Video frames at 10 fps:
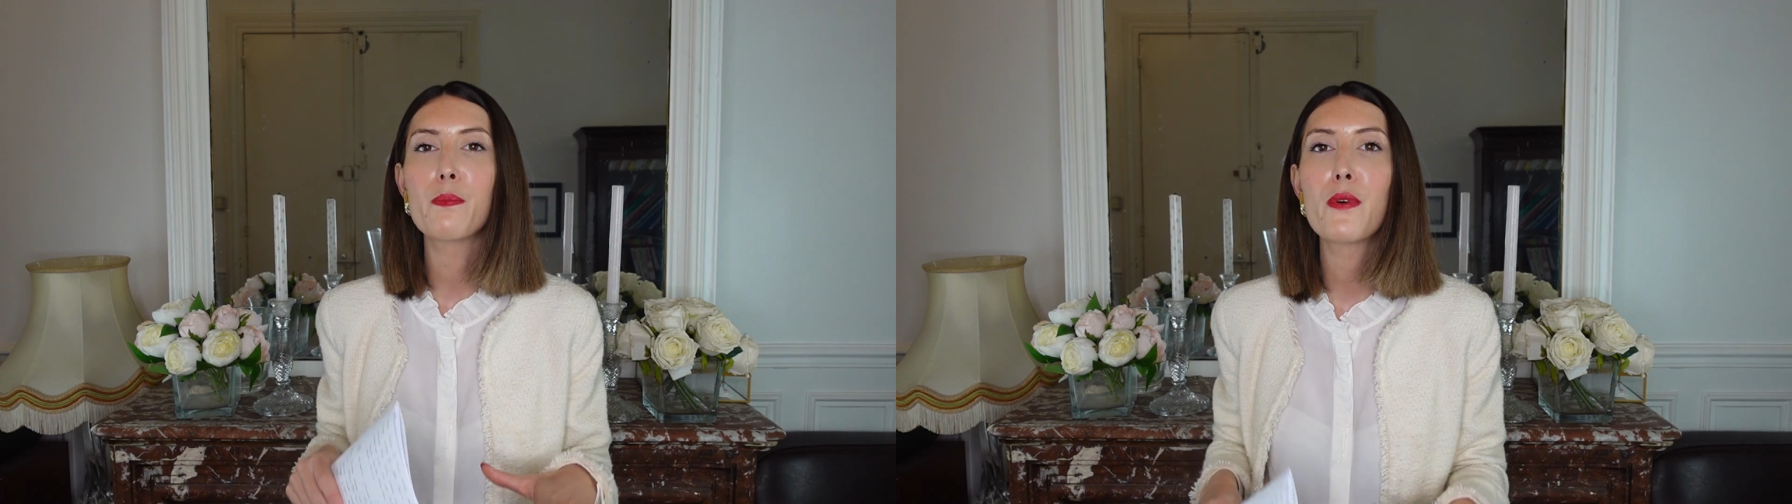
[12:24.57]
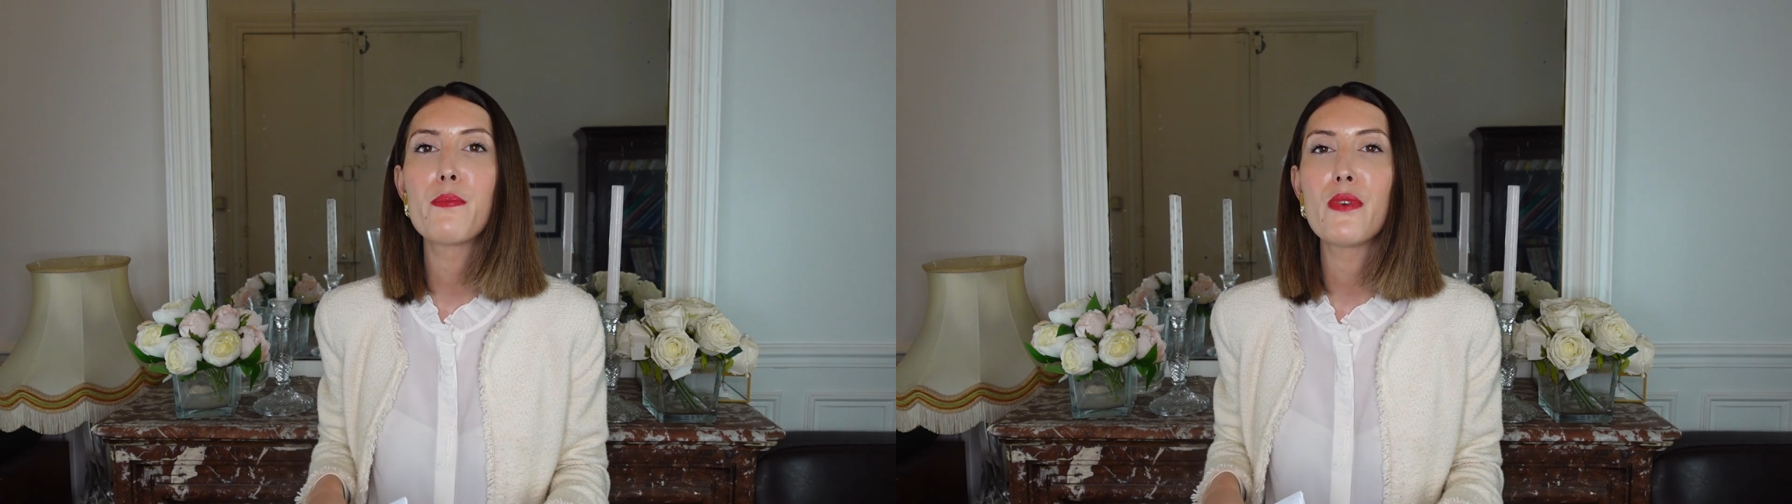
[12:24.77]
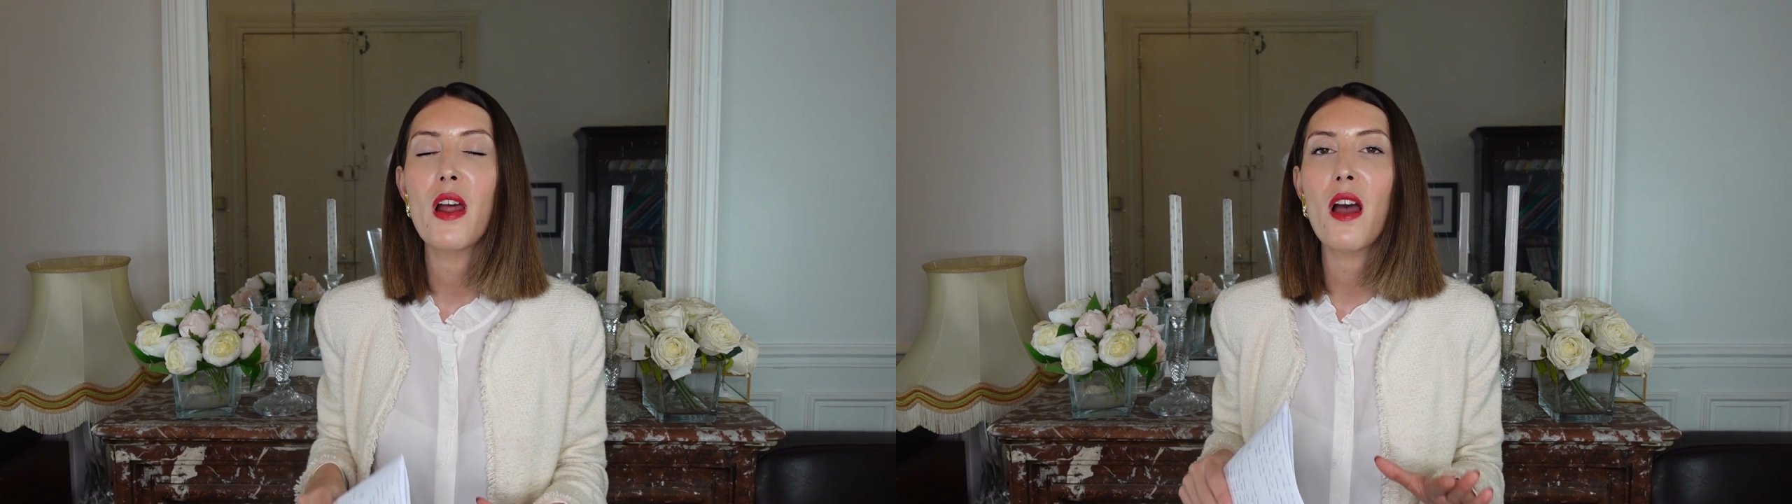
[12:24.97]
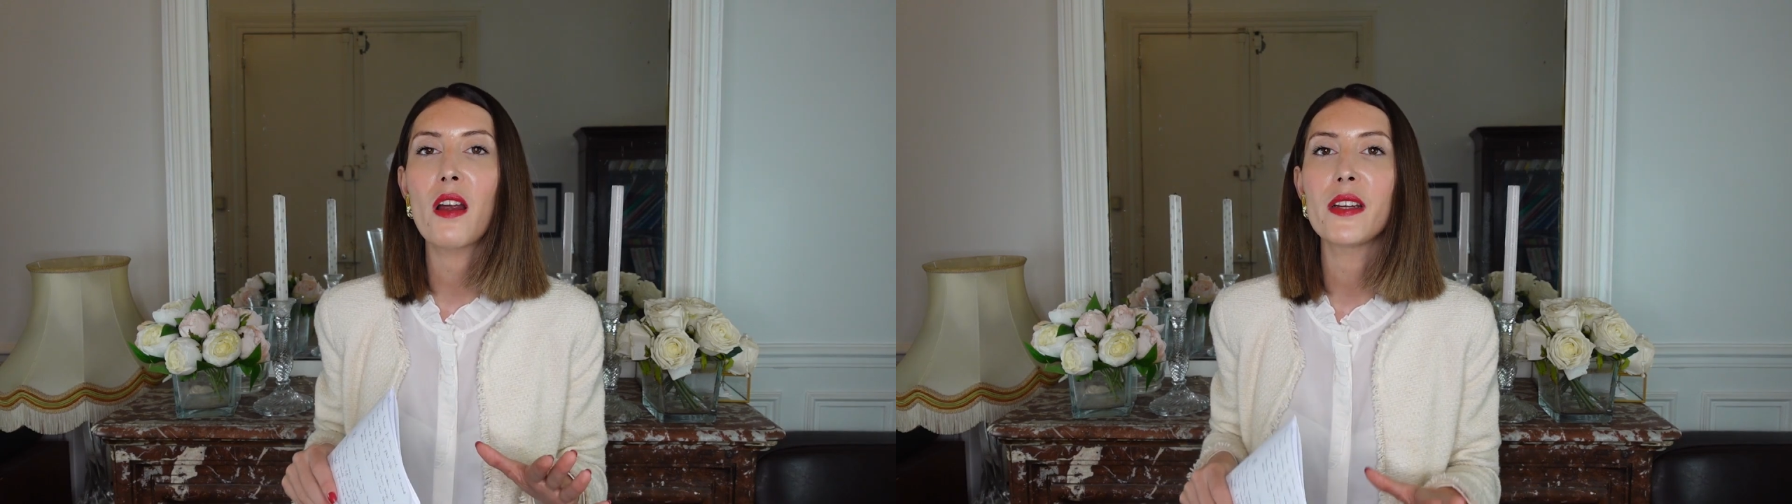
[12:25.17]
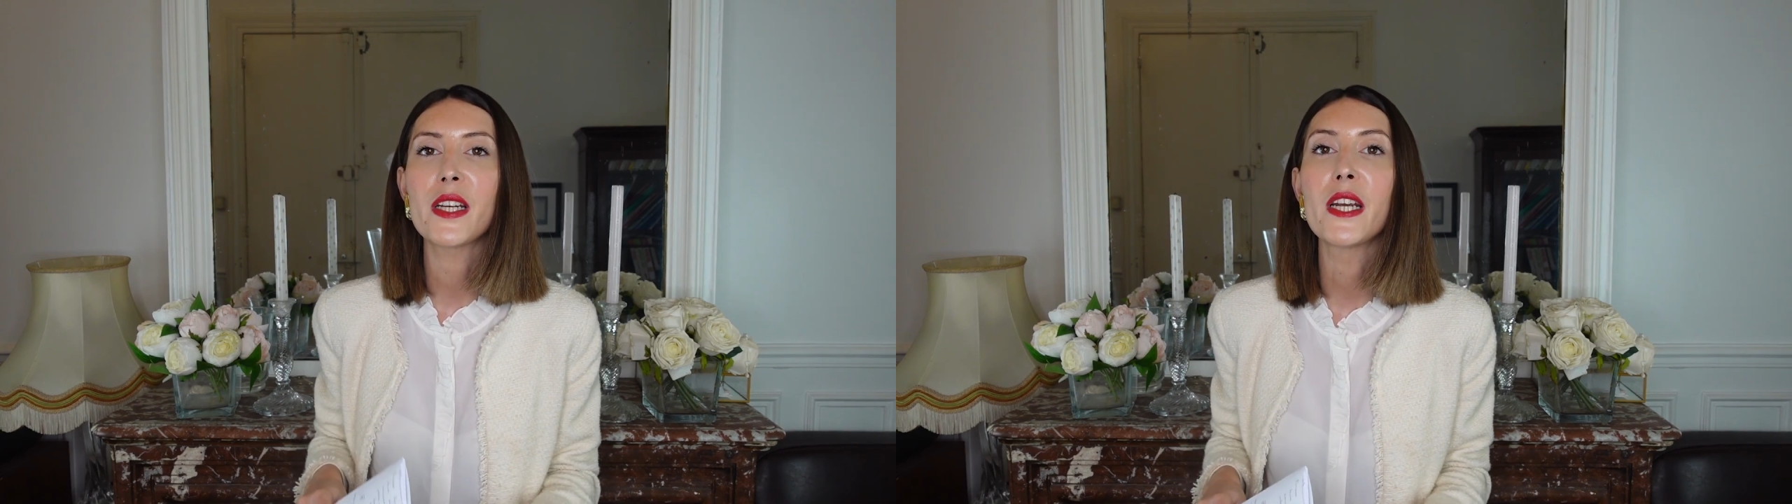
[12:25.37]
popular
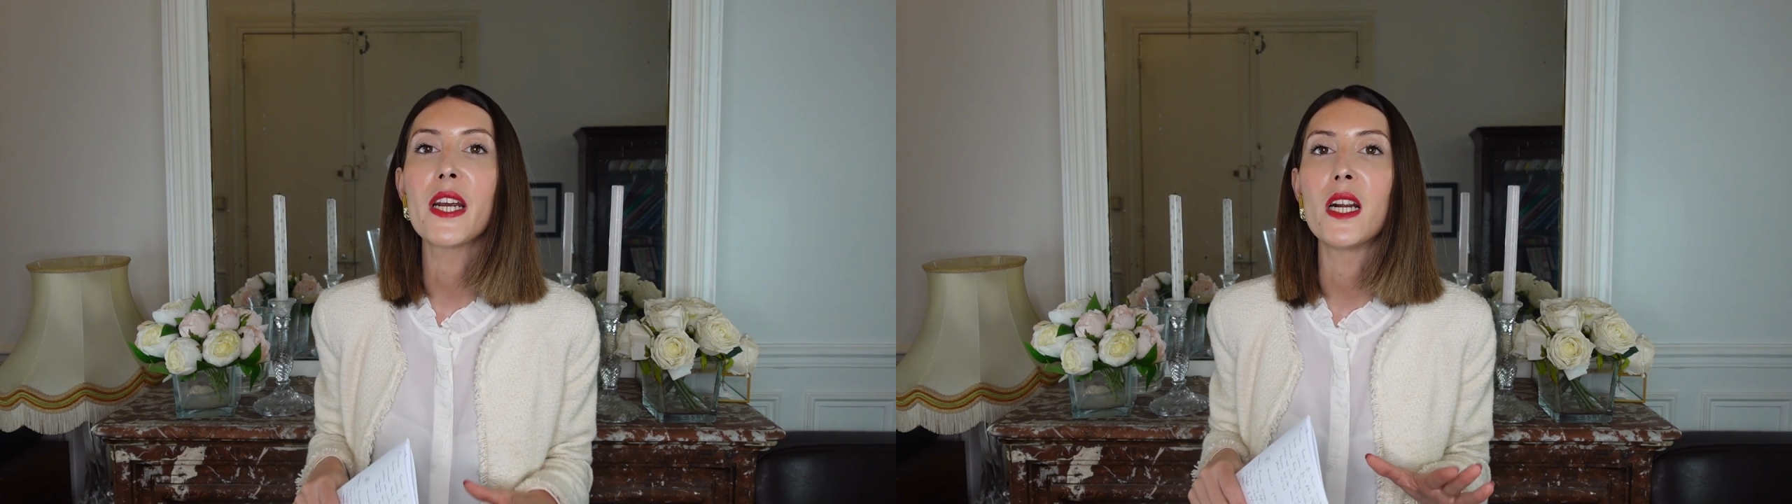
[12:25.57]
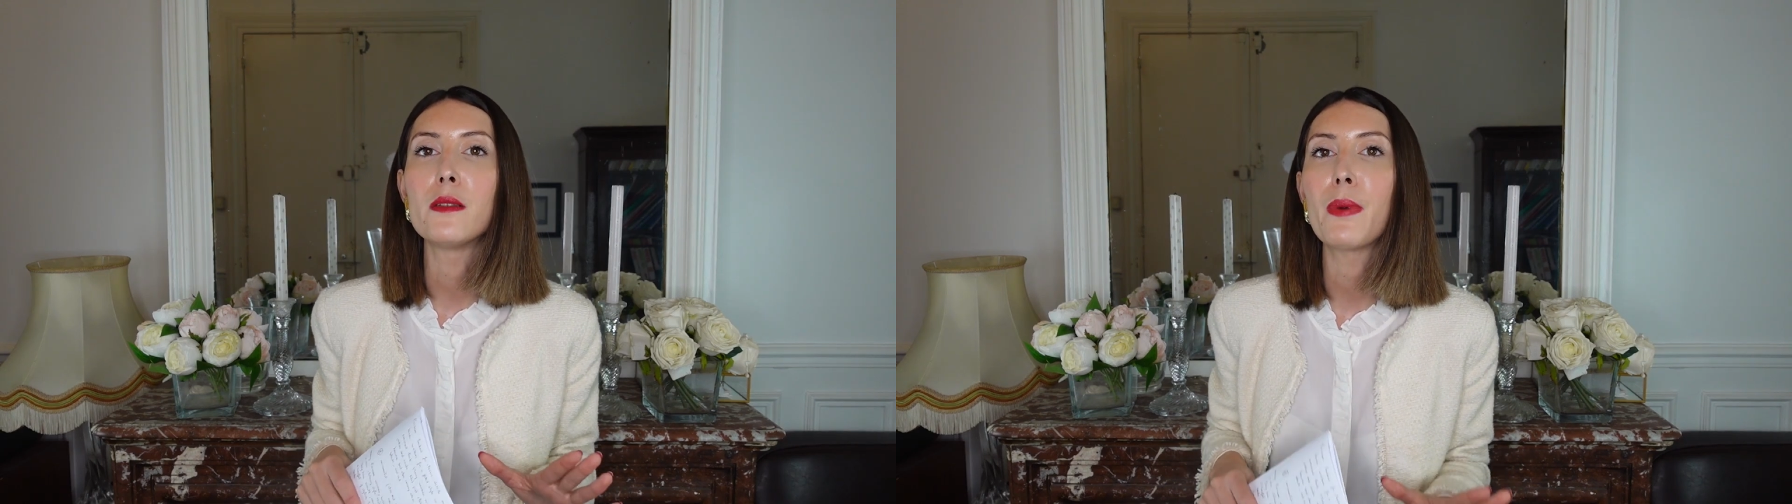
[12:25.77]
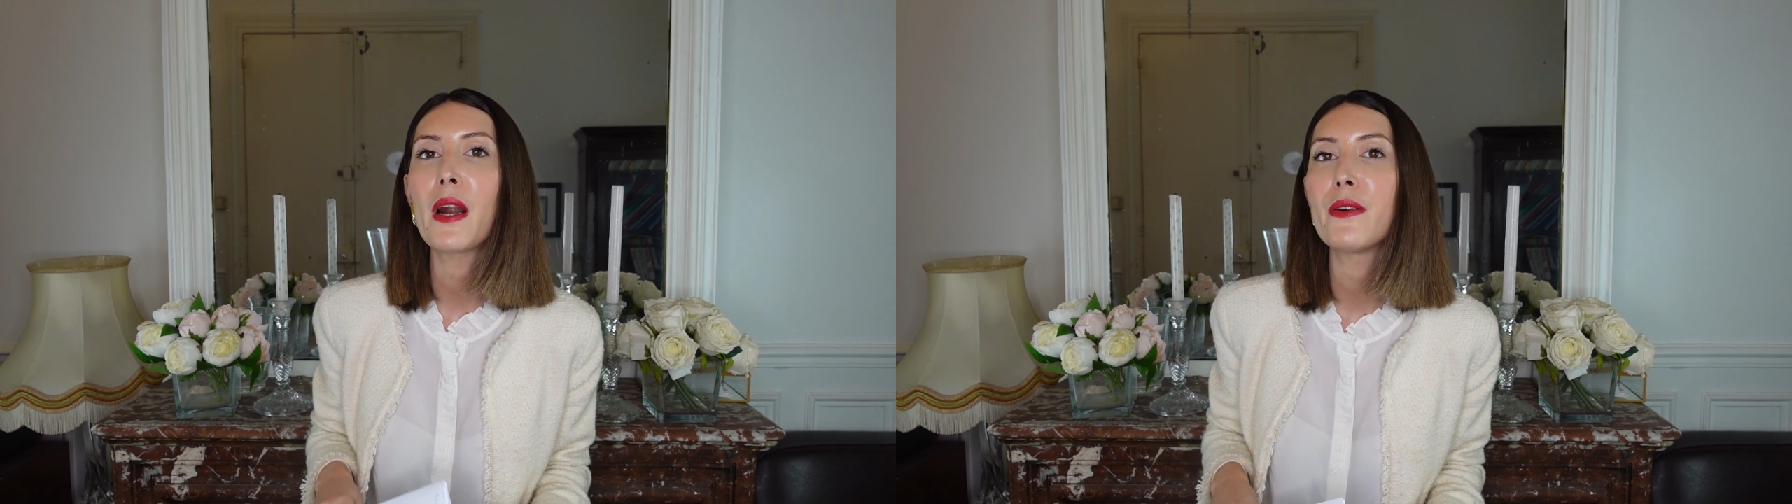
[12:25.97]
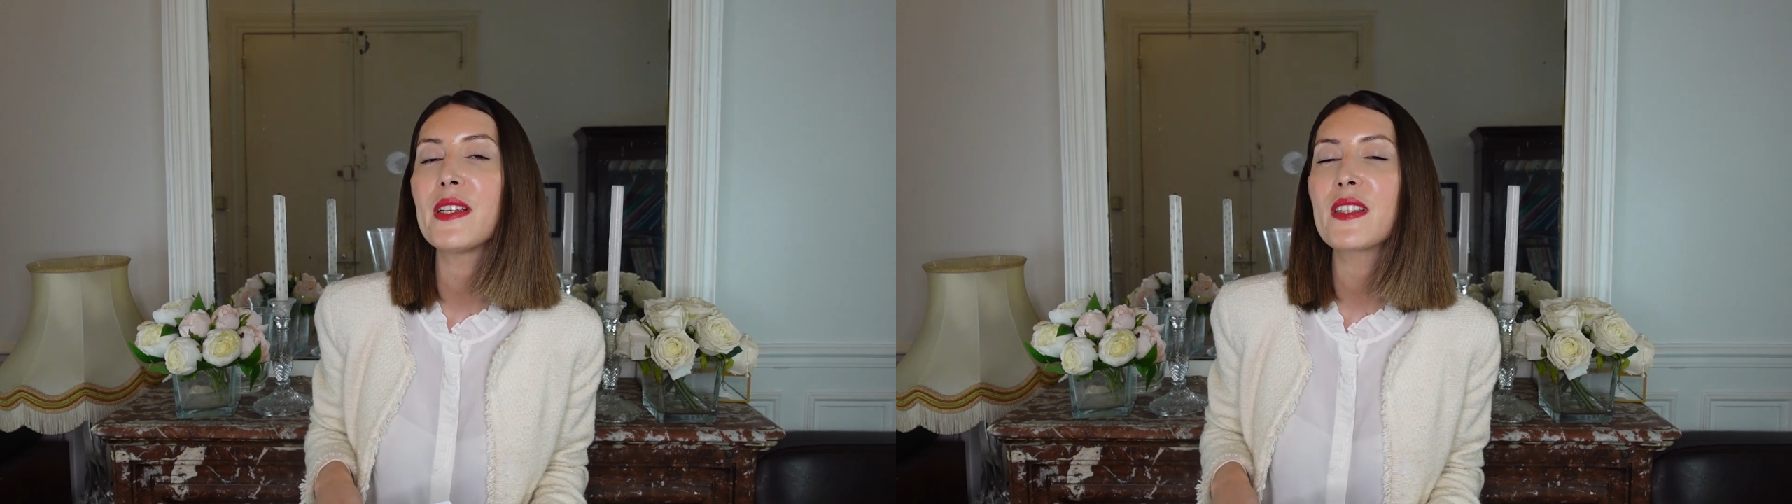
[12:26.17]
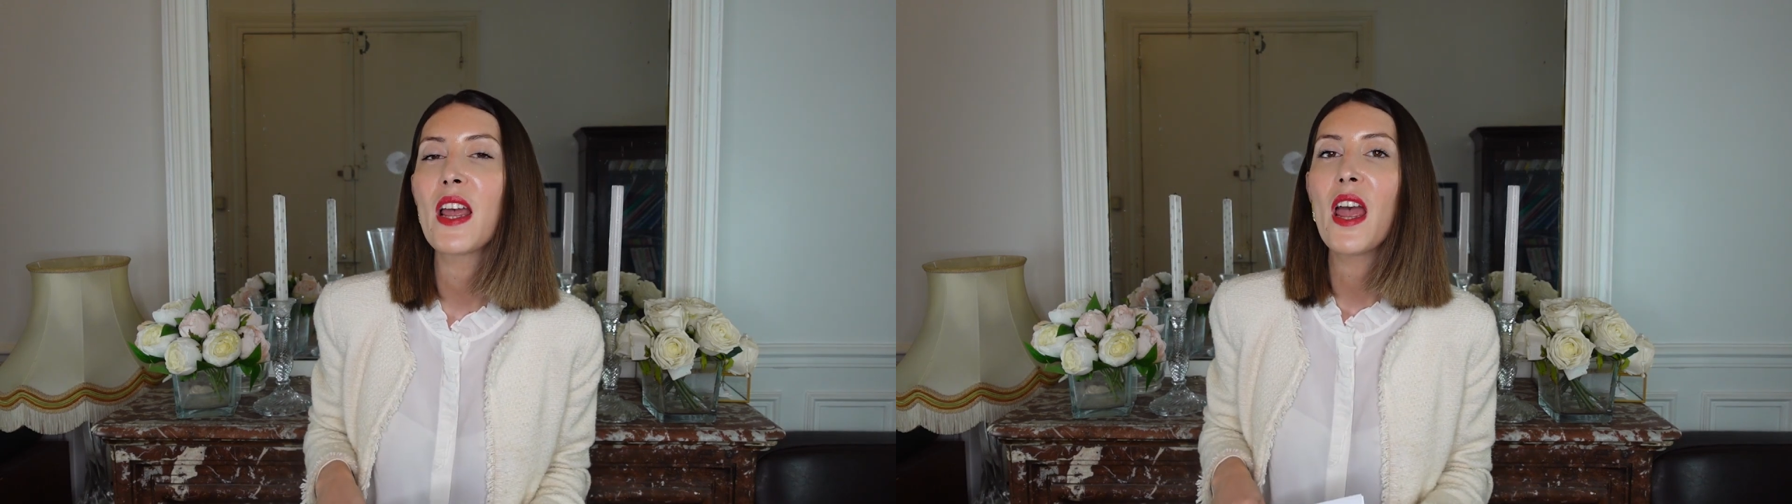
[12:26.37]
here in
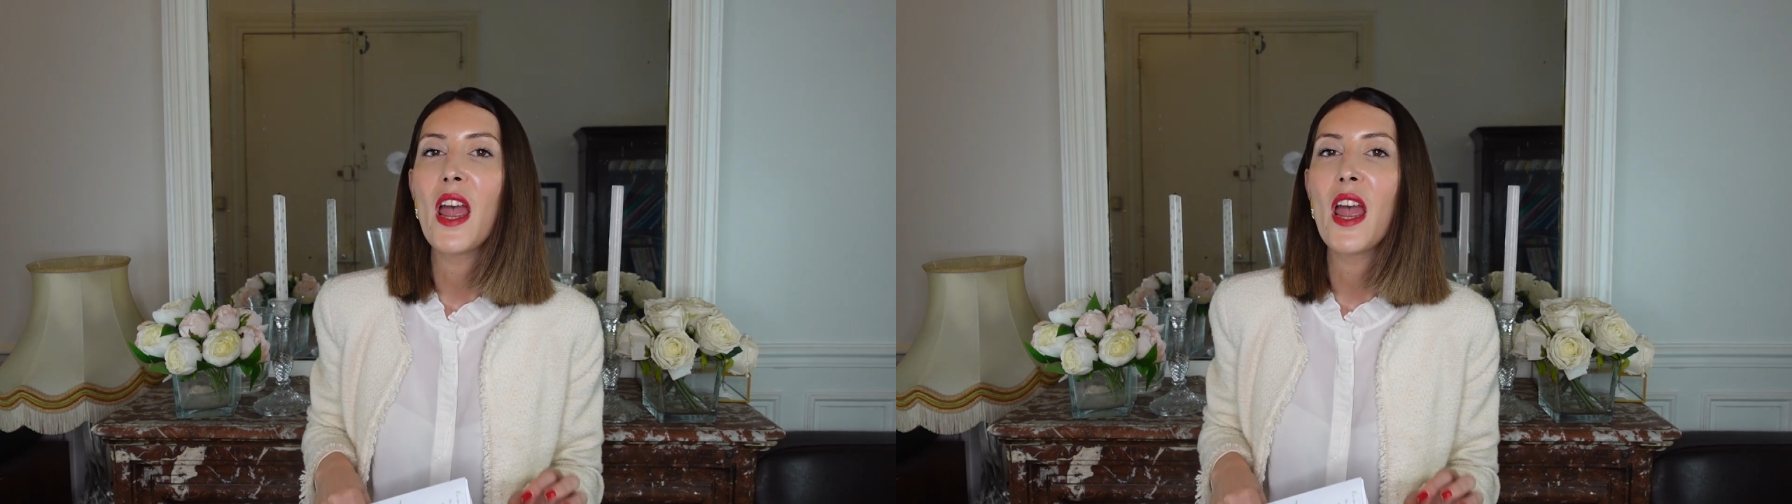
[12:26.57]
Paris?